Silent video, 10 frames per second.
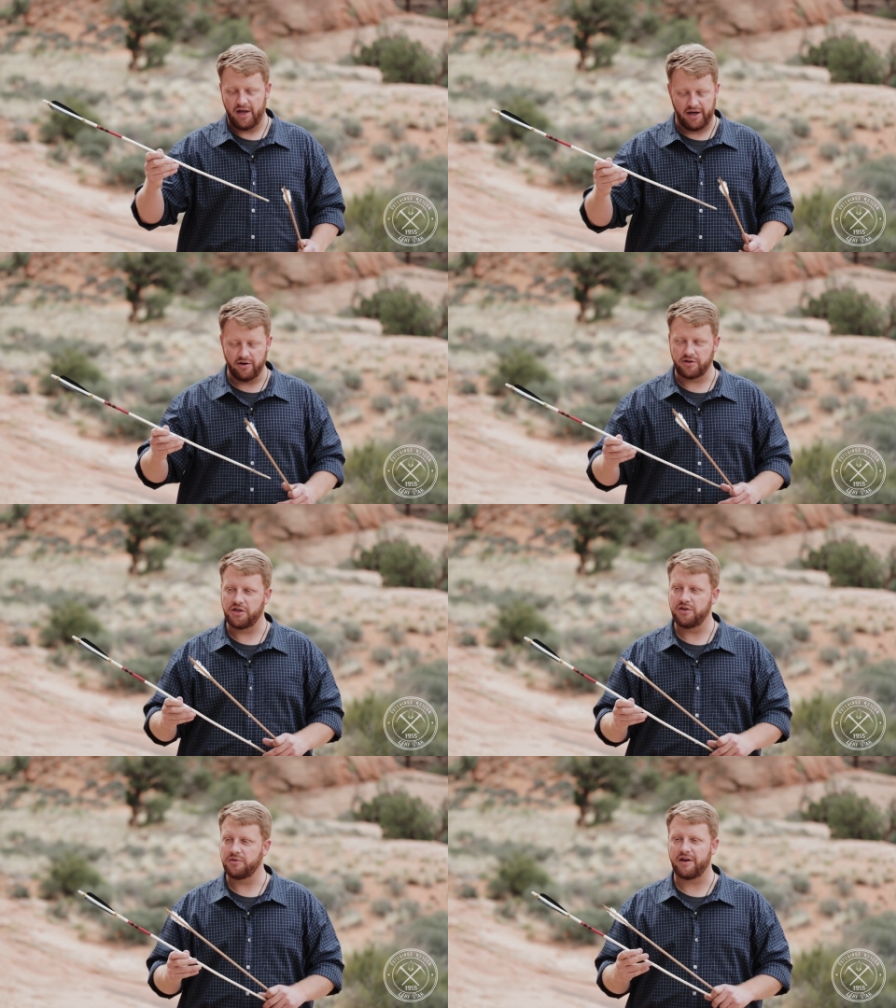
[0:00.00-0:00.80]
And they're
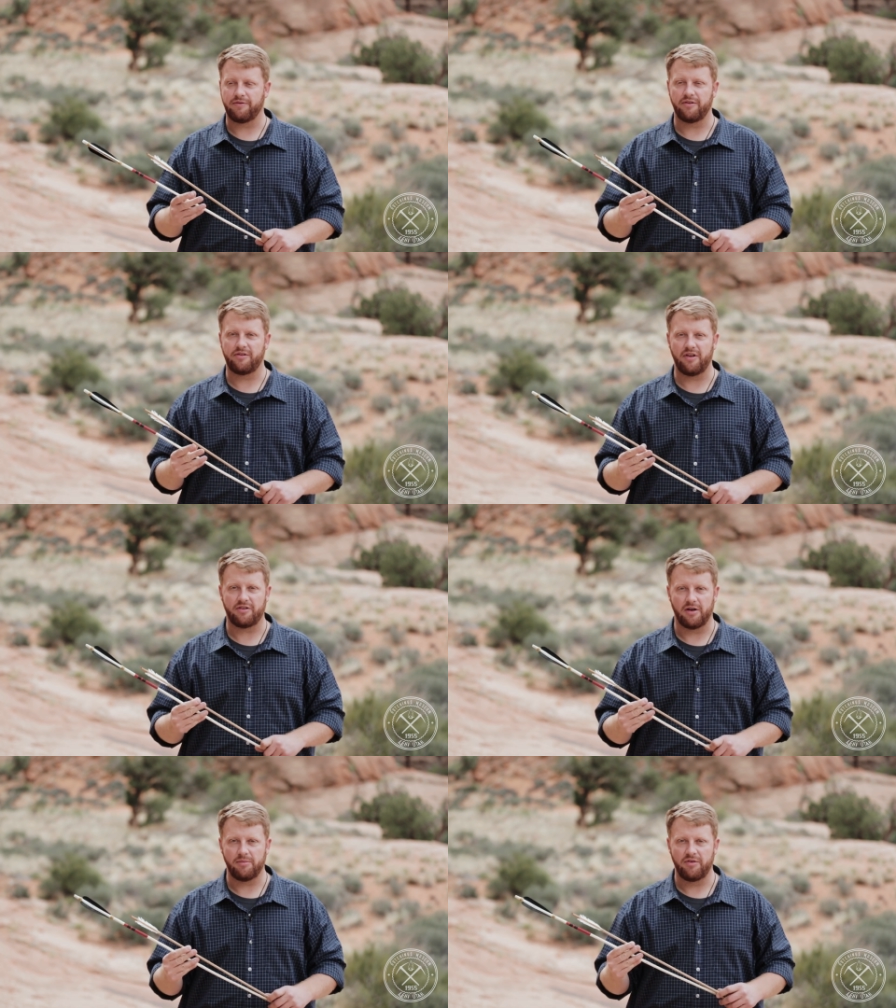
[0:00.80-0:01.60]
two different
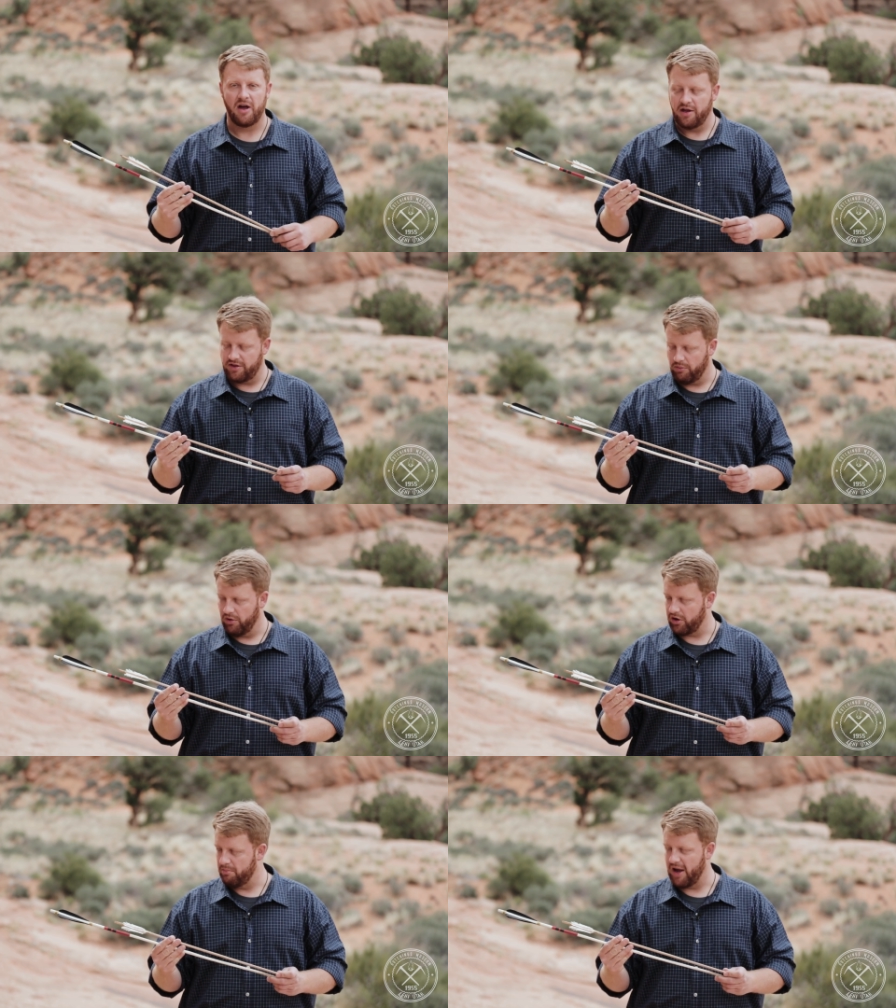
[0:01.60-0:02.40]
systems that
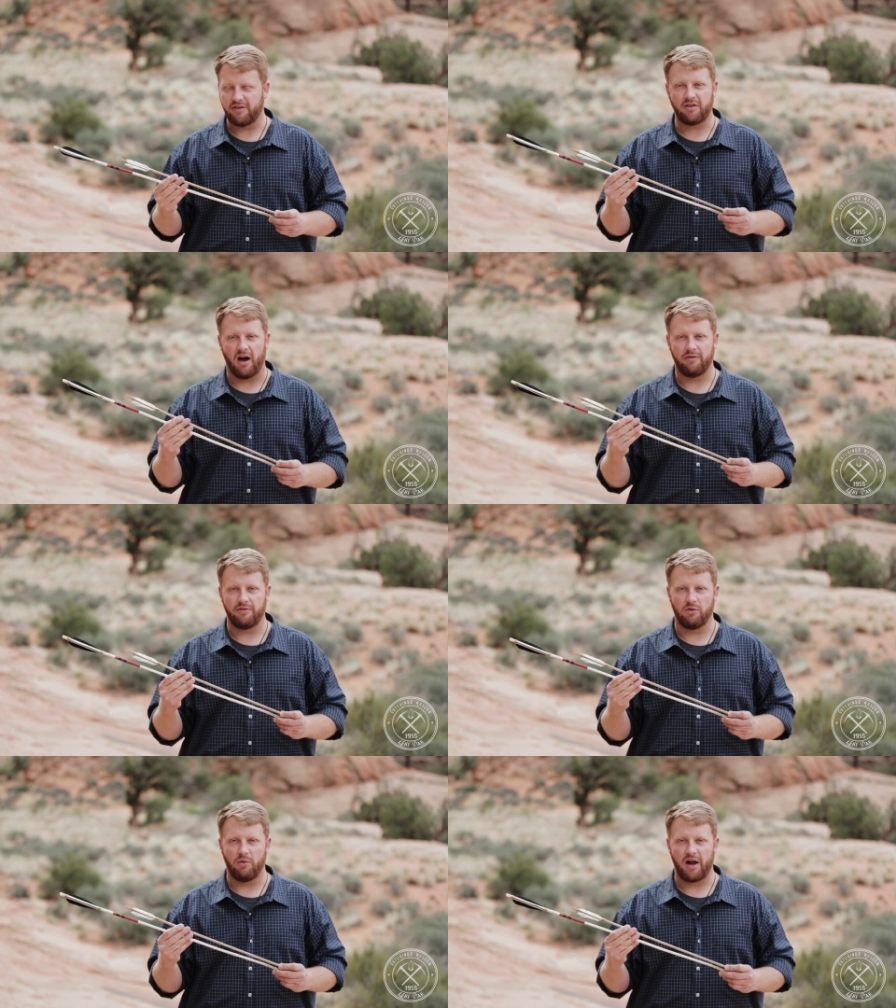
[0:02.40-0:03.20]
work based off
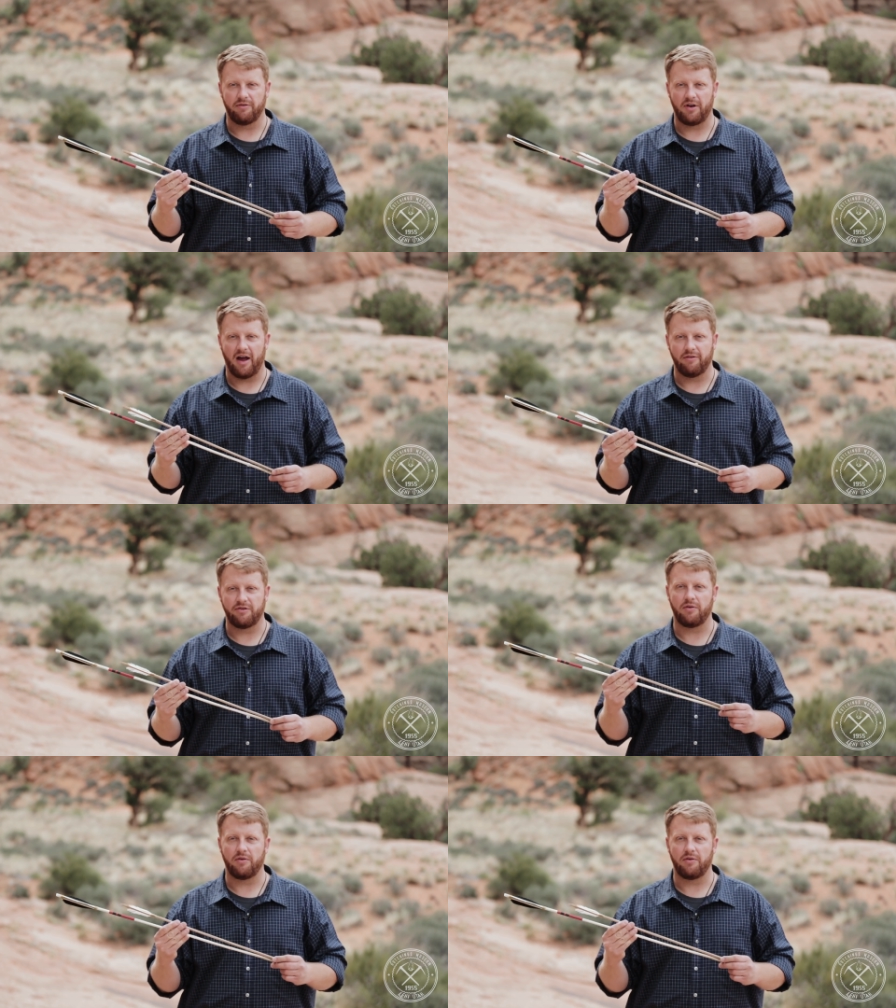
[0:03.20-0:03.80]
of your way of life.